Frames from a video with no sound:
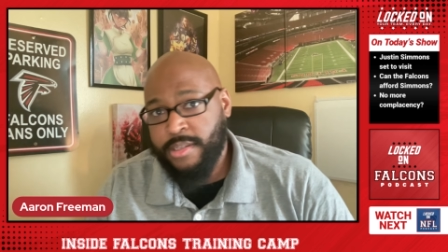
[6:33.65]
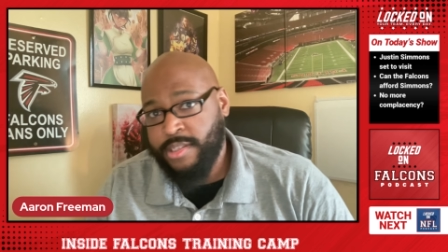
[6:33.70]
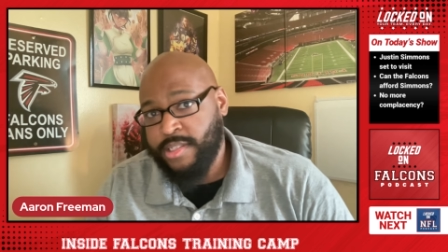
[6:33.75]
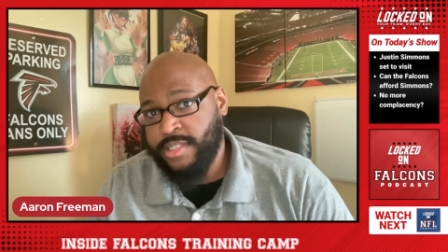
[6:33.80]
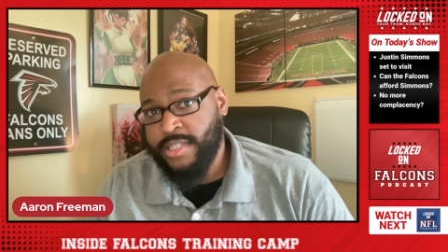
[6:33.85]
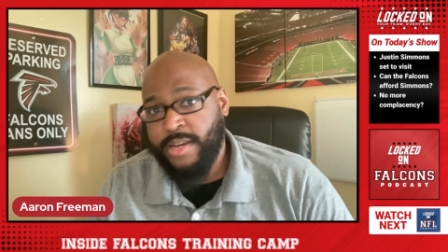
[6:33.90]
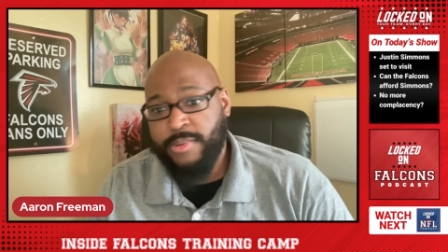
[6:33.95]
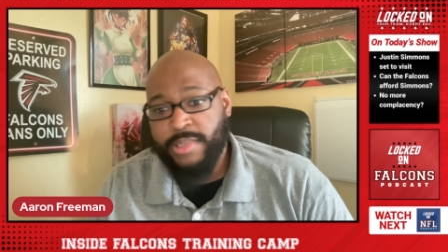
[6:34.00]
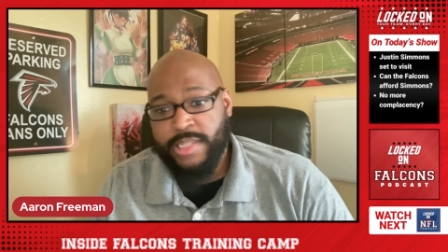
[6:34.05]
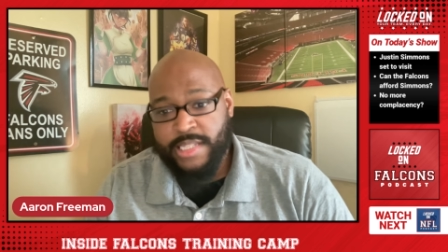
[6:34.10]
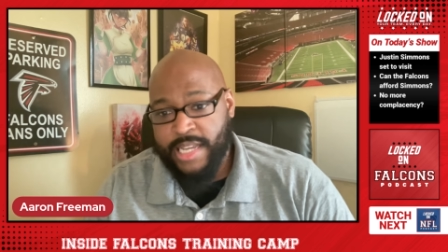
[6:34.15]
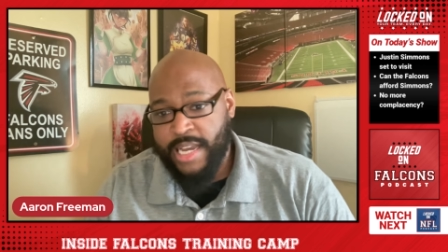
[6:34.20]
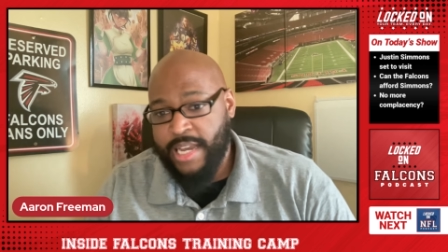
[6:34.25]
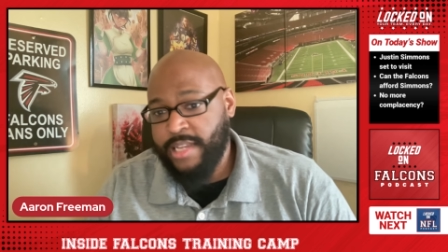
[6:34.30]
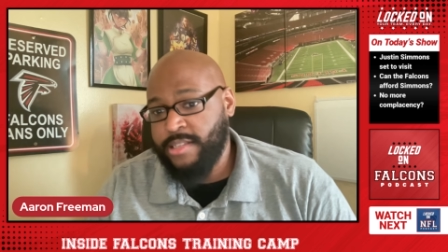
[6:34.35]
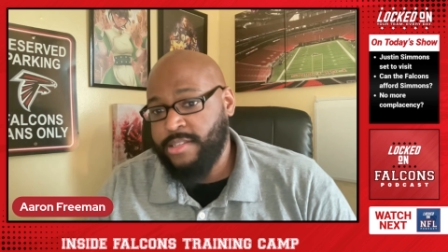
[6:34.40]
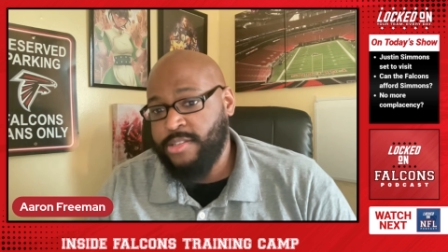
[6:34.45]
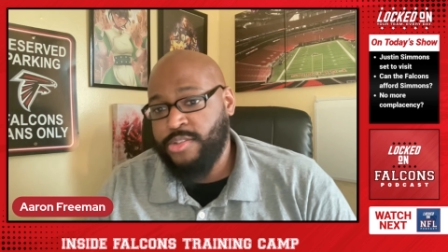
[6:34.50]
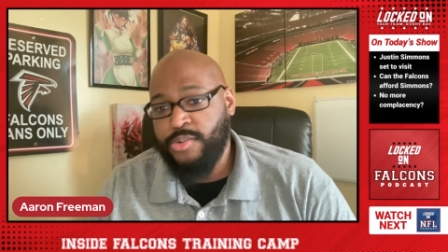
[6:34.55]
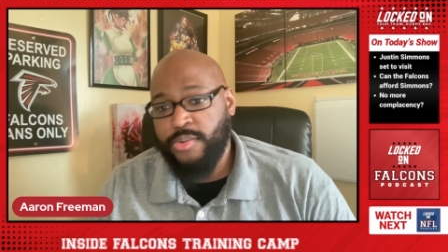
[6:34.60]
to sign with the
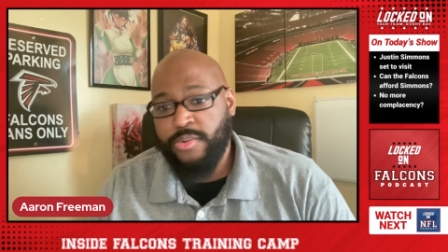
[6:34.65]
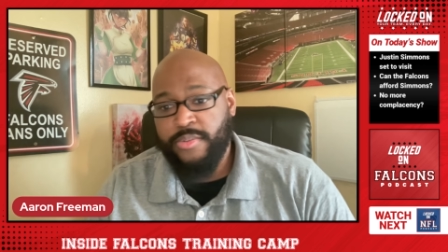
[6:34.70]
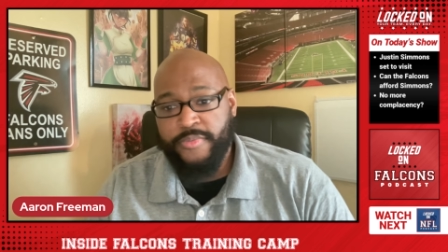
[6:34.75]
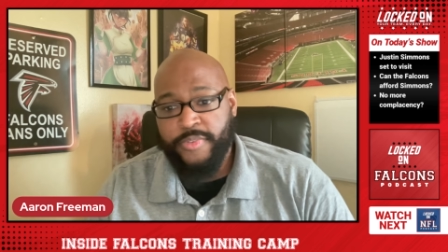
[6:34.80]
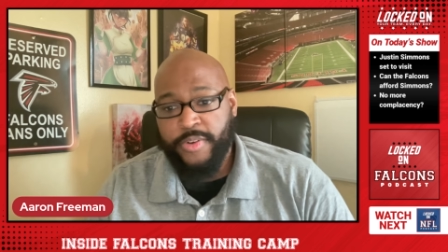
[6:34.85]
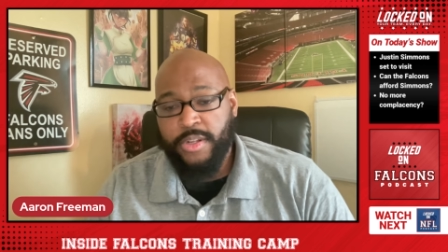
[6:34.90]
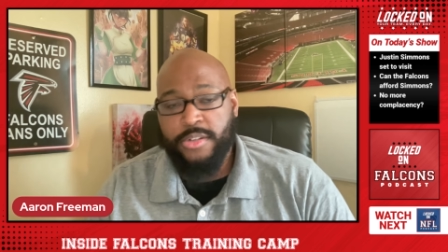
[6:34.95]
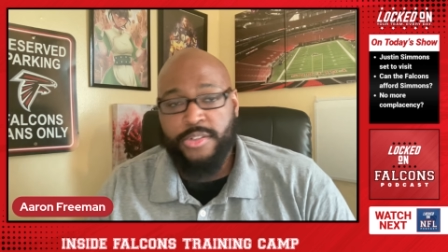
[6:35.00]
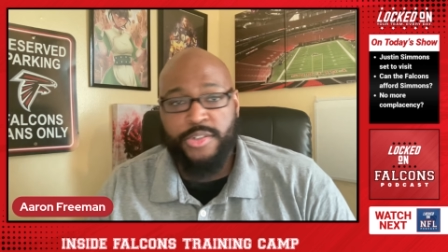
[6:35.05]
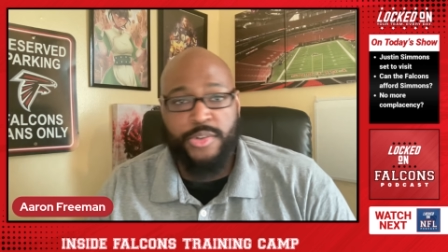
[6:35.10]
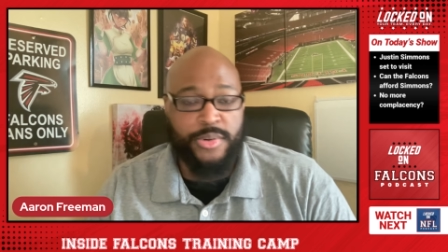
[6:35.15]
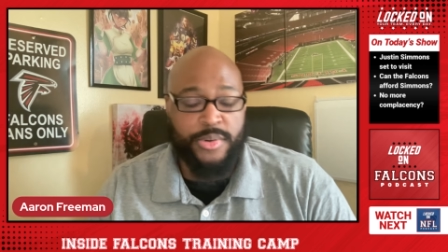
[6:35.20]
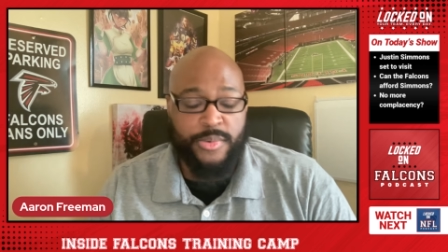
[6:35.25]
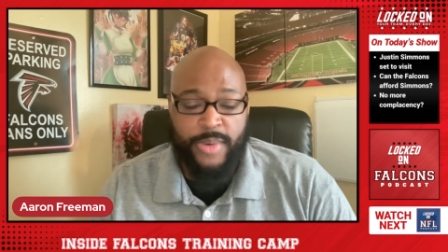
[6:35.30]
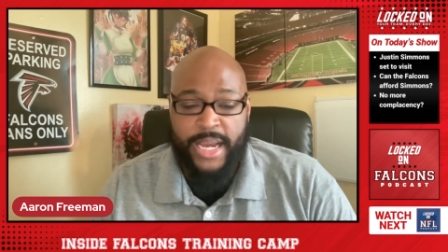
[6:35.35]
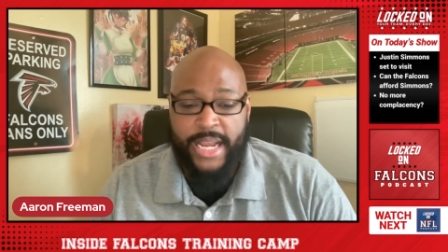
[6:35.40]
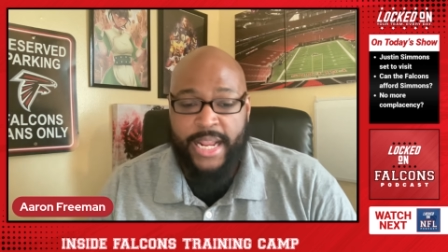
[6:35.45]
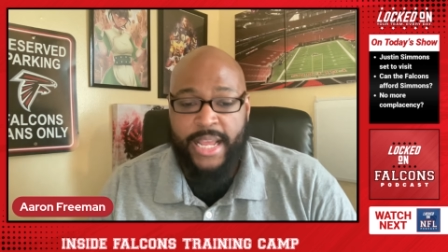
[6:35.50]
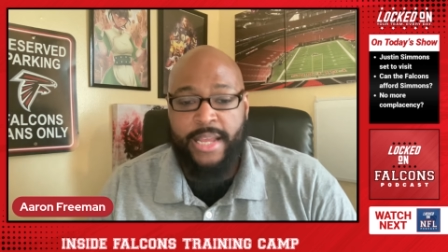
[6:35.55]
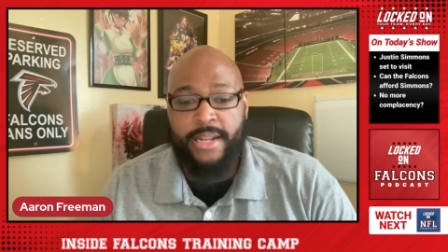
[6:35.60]
Titans, Jordan Fuller,
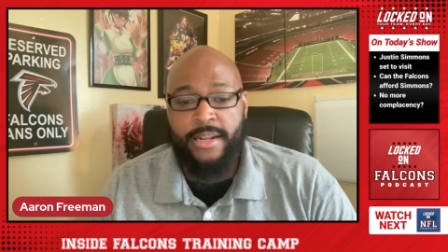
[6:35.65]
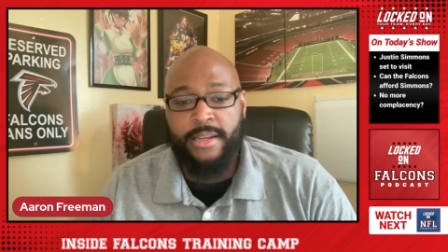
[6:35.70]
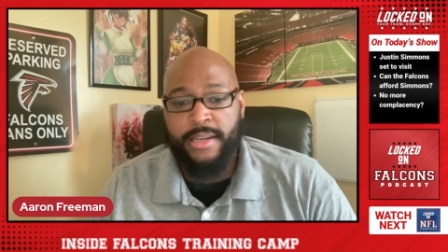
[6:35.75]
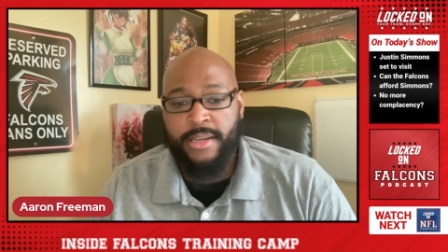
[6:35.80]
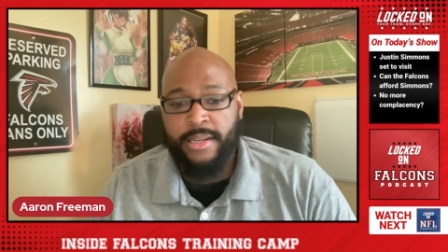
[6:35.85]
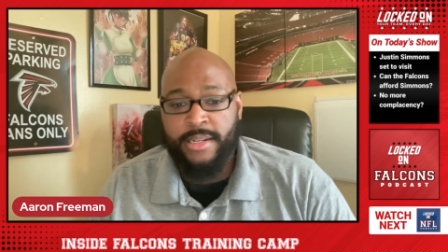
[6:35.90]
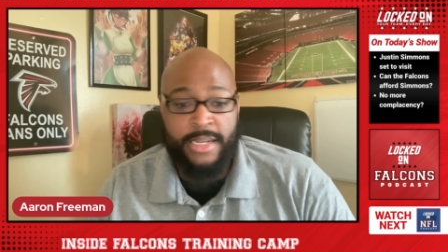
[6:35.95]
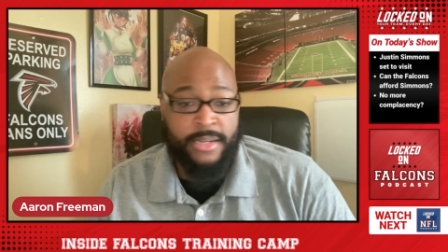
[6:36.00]
Jordan Whitehead.